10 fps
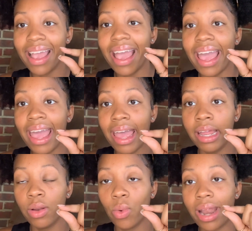
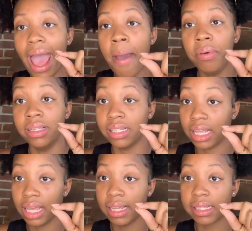And what happens
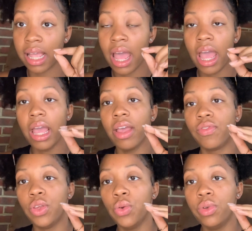is,
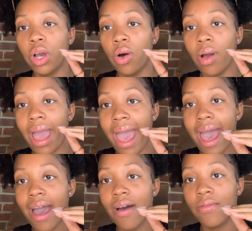if you don't
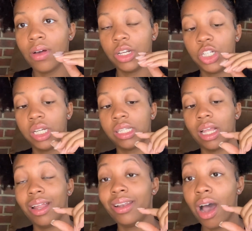have just
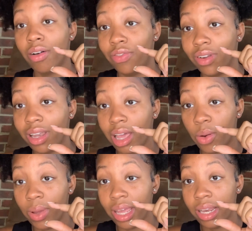enough
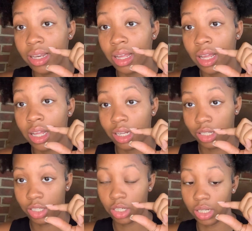liquid
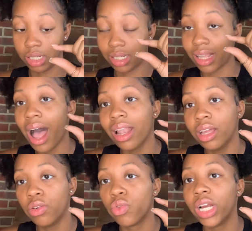to
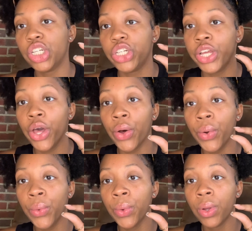solid
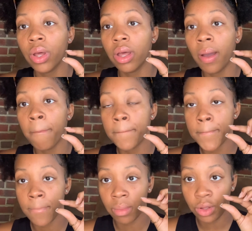ratio,
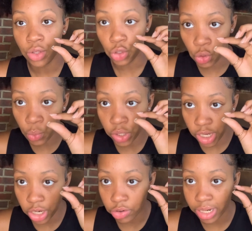you will
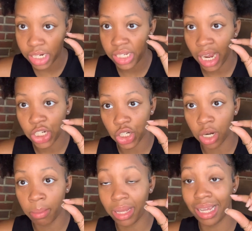get a gritty
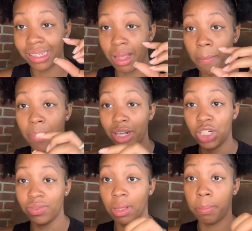texture, because a bunch
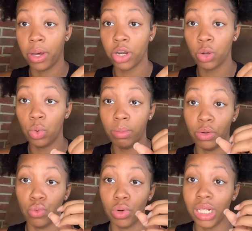of the butter will be
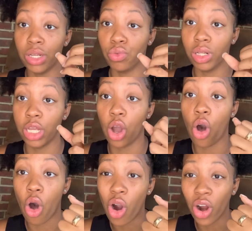really, really
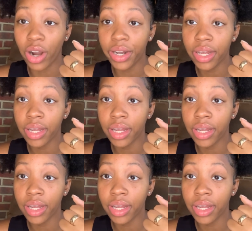hard.